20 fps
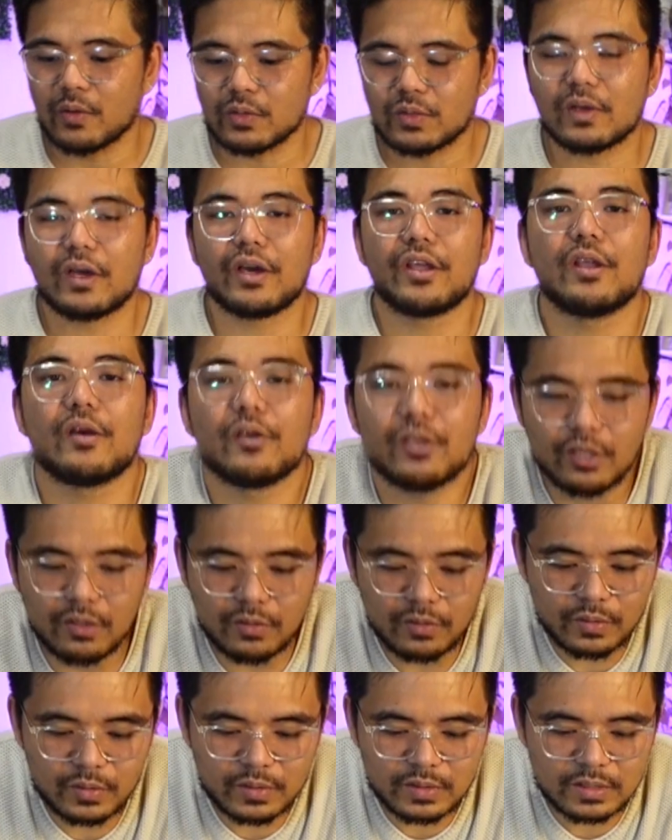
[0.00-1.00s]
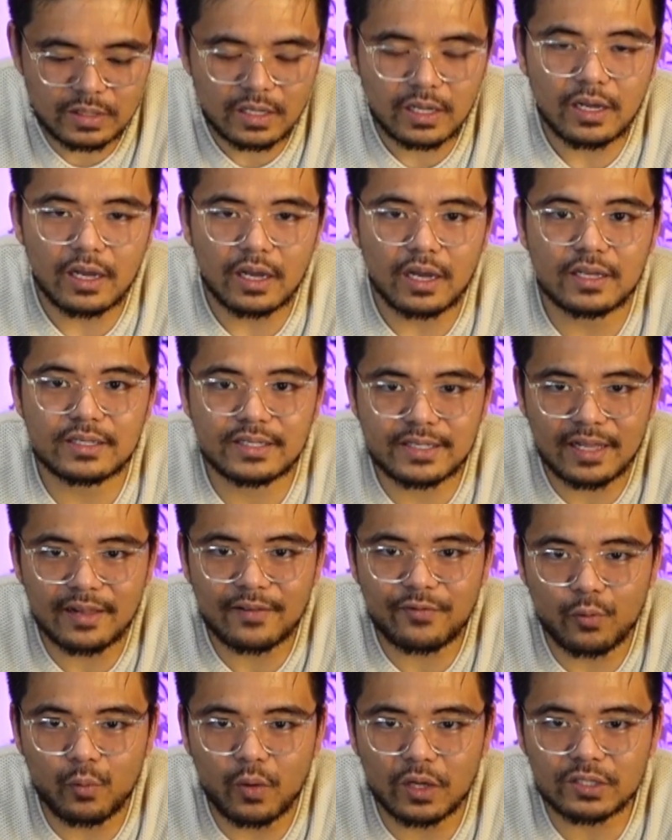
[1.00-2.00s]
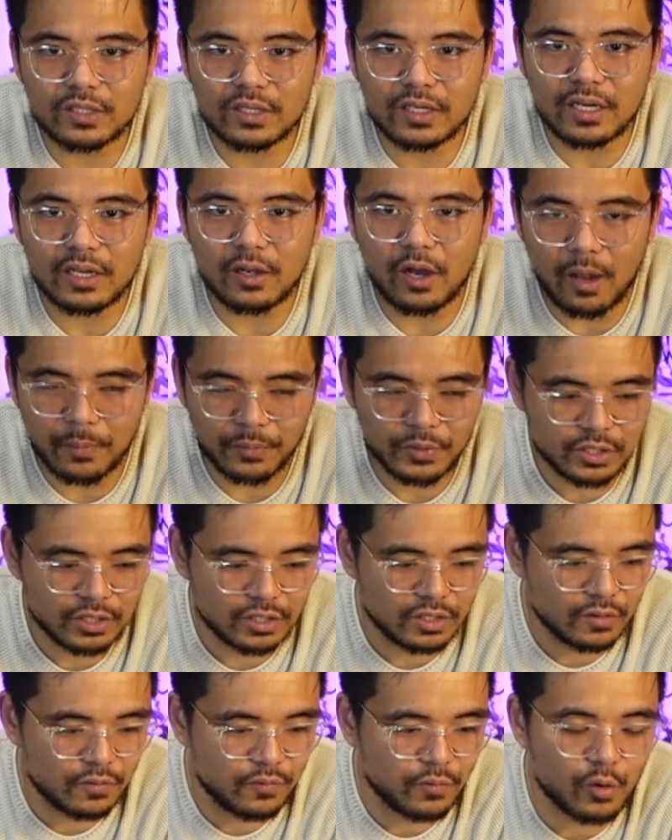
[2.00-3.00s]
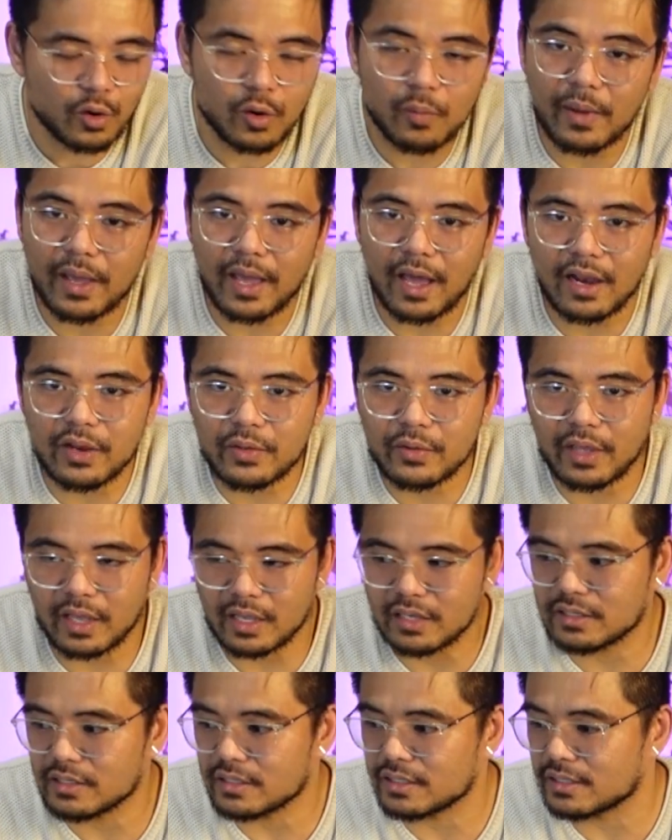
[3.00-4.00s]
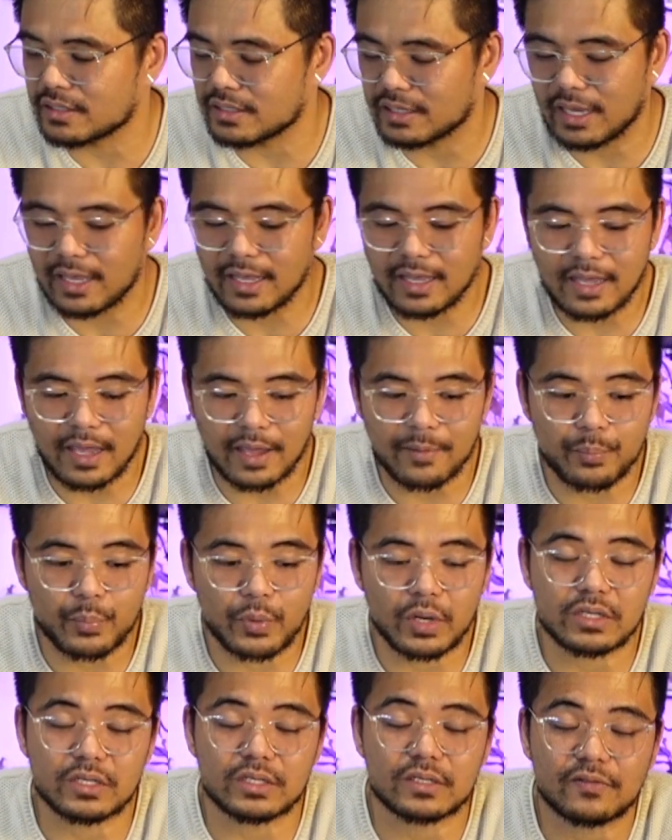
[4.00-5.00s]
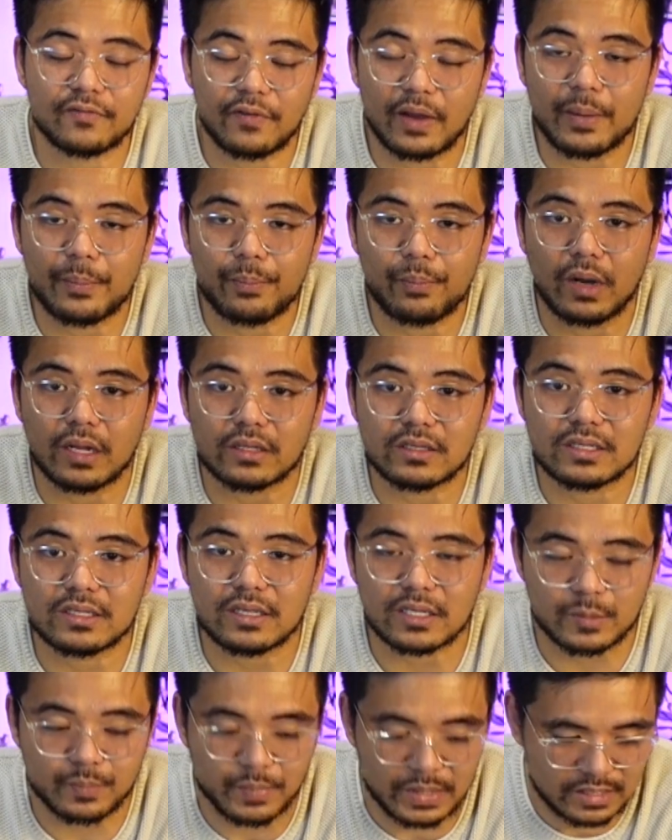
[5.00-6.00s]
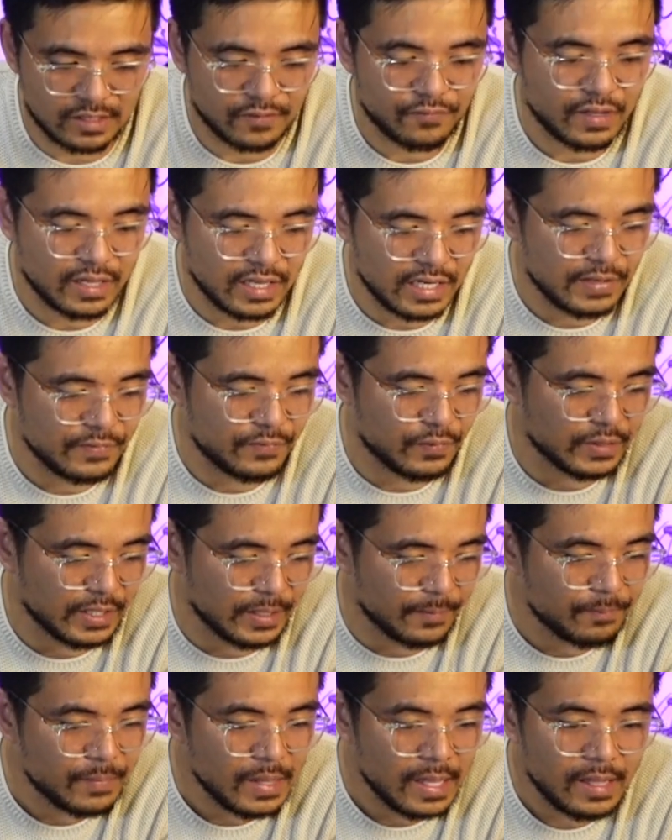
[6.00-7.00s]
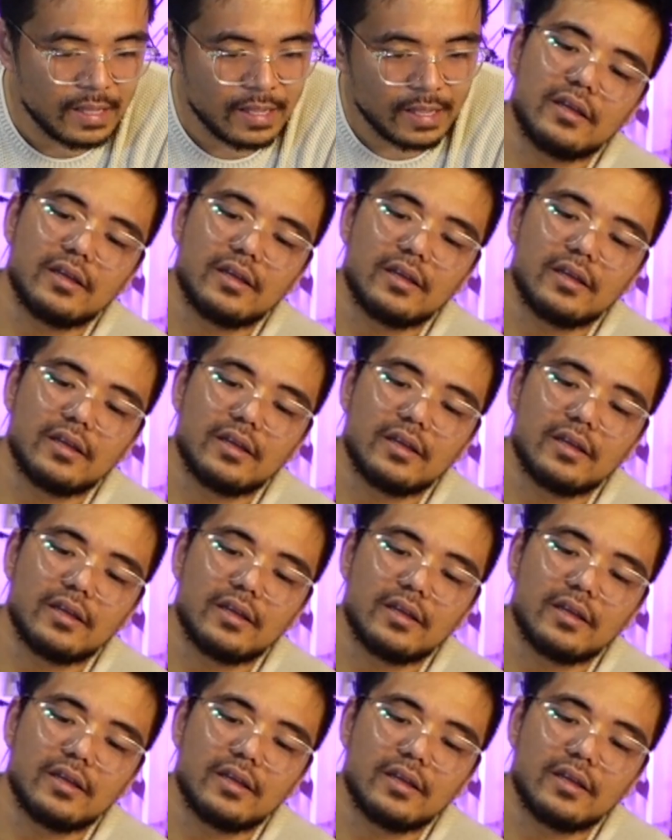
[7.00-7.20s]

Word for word: also gonna use a self-watering option for my alocasias today. I purchased five pots specifically for them.